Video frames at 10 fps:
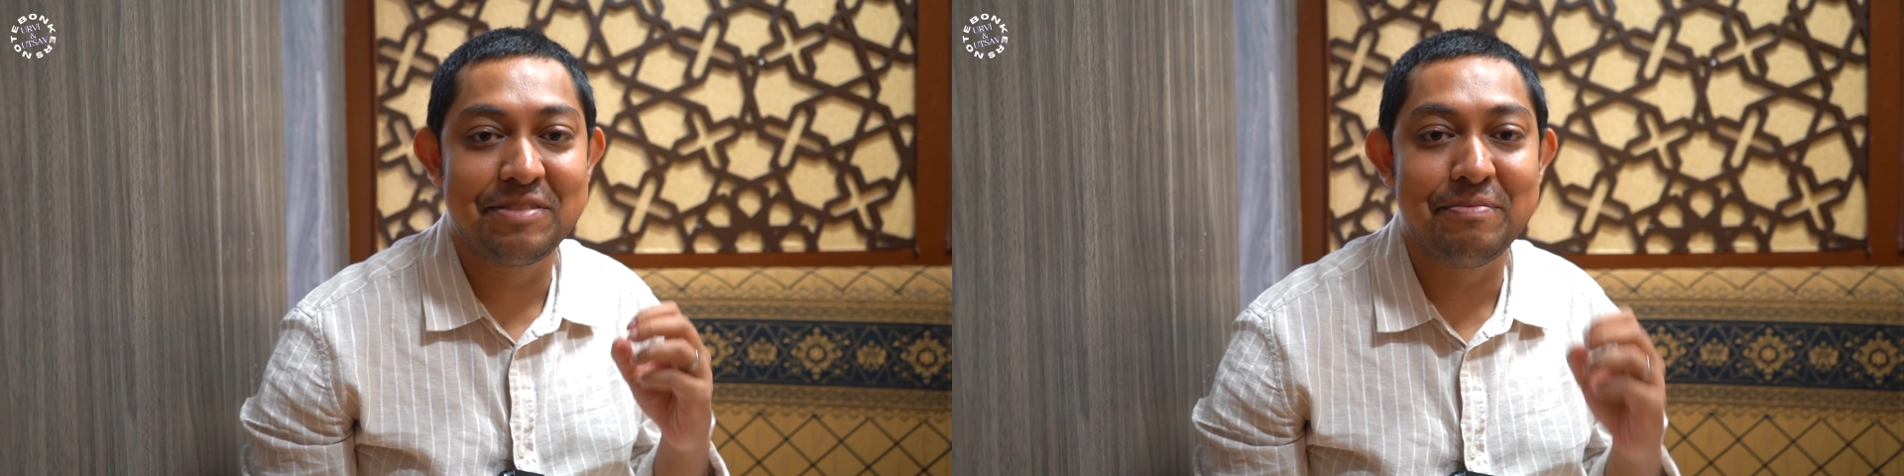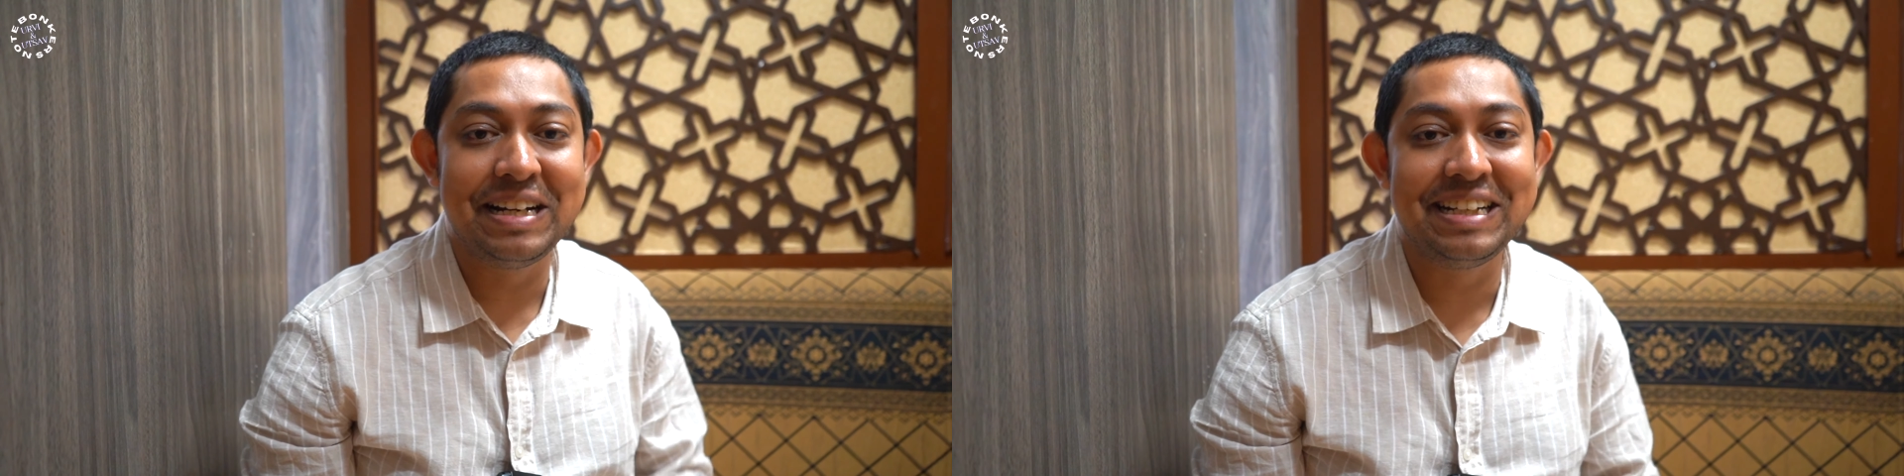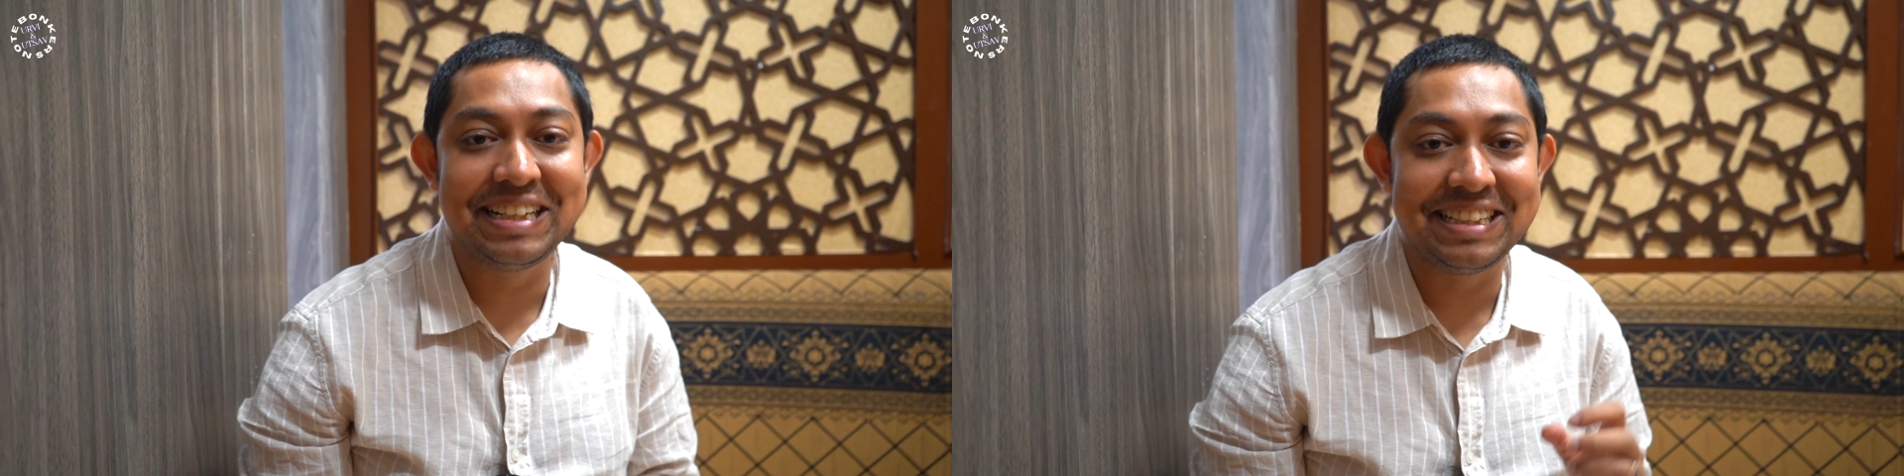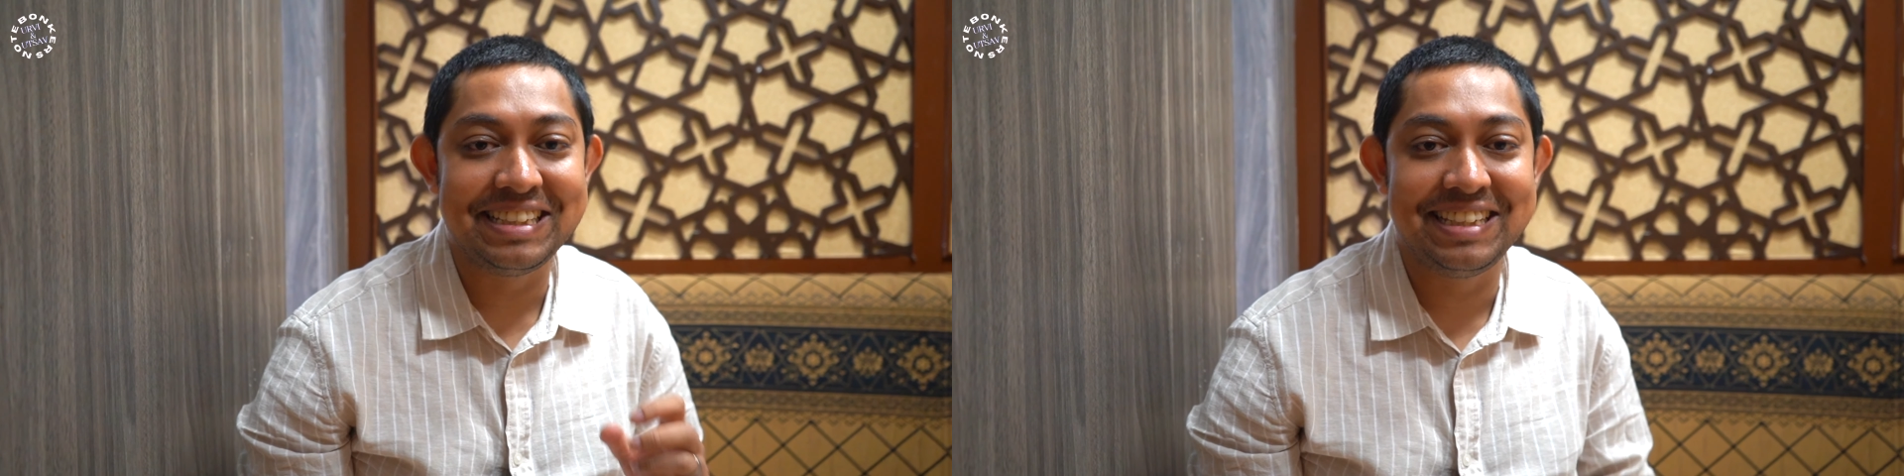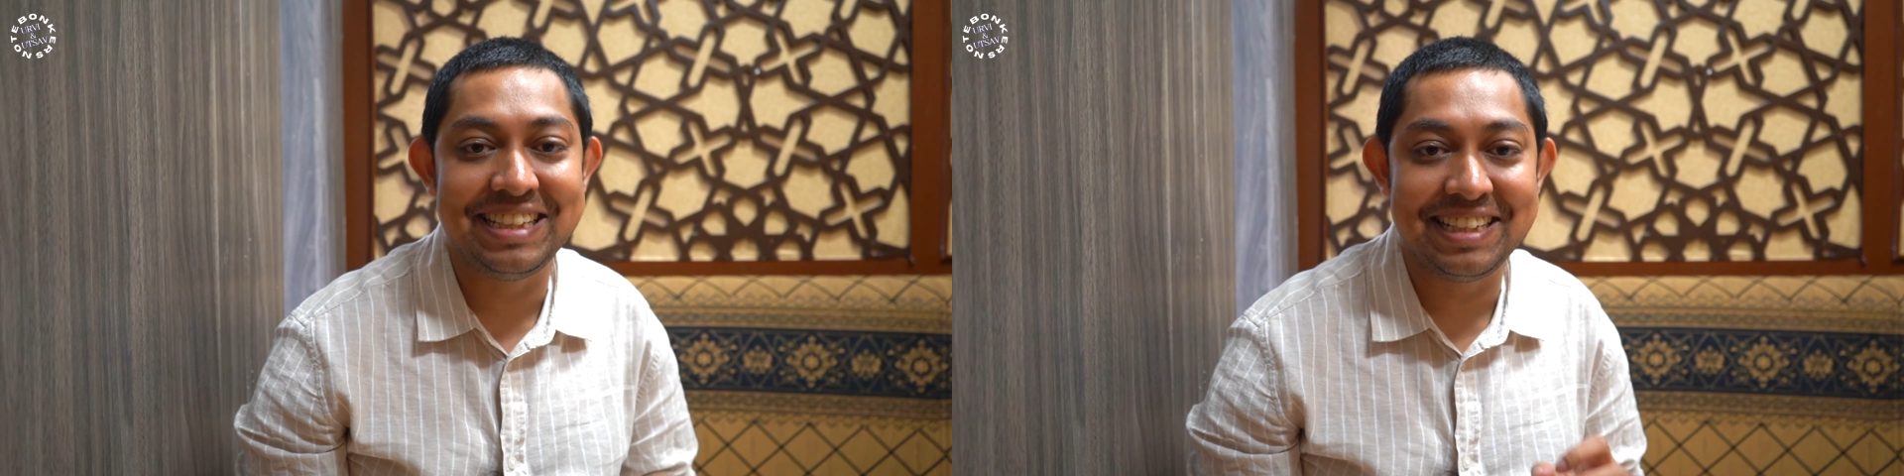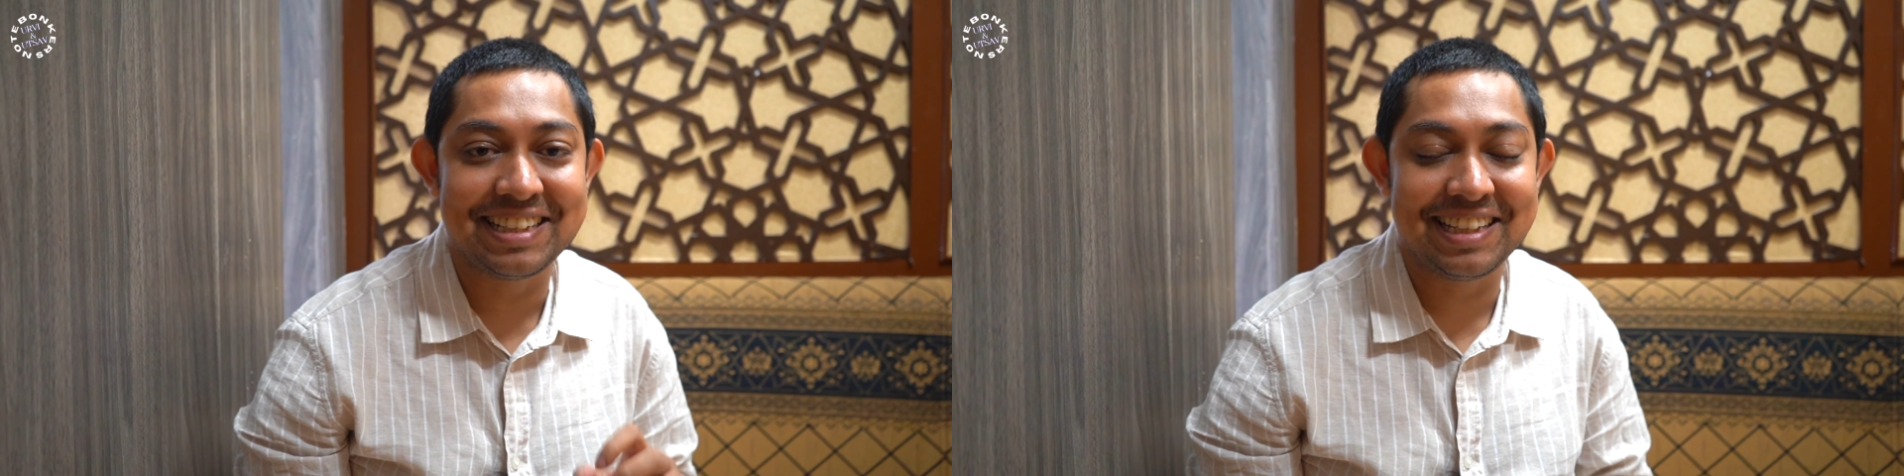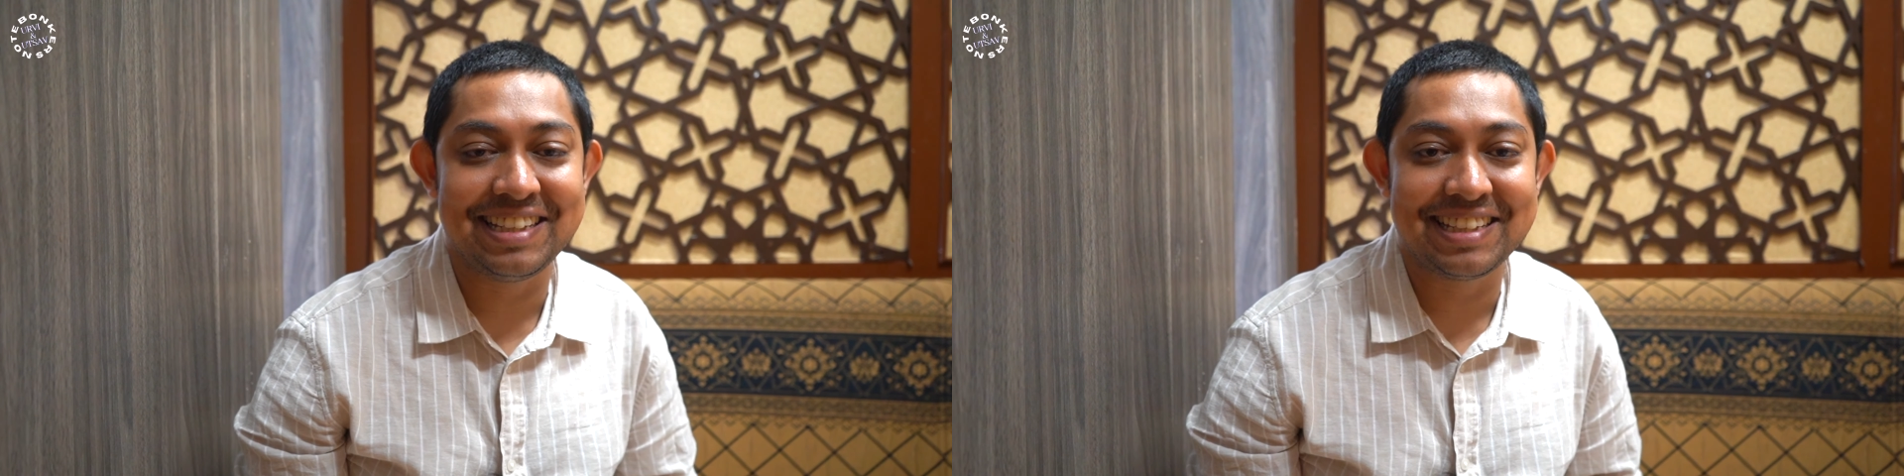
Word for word: cheese inside